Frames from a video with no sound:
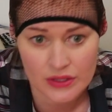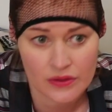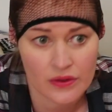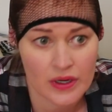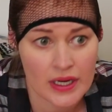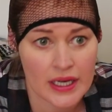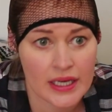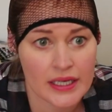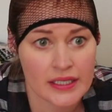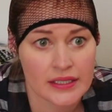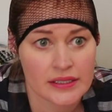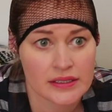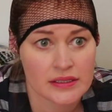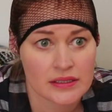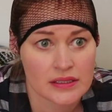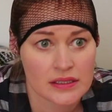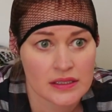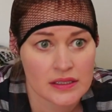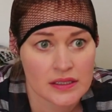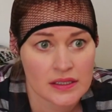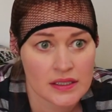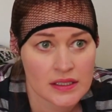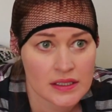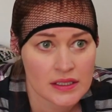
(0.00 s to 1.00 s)
great...
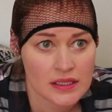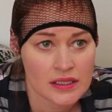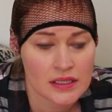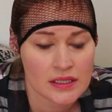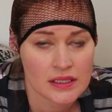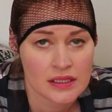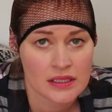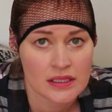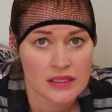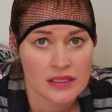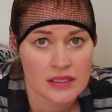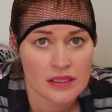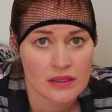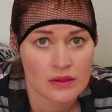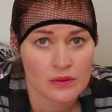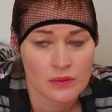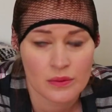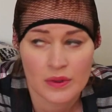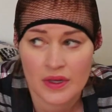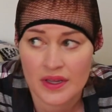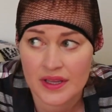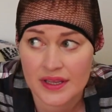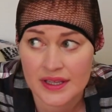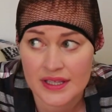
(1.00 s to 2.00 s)

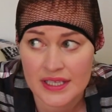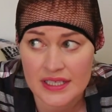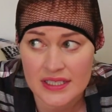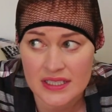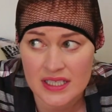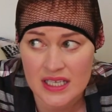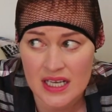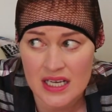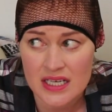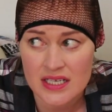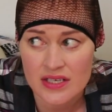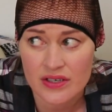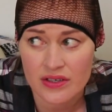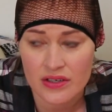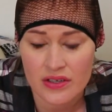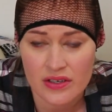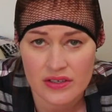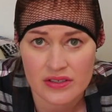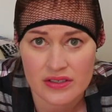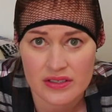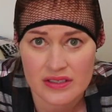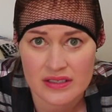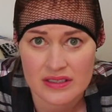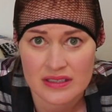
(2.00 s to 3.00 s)
This kind of
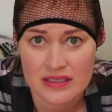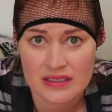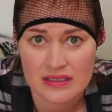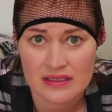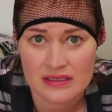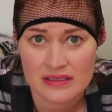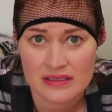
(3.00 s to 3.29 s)
hurts.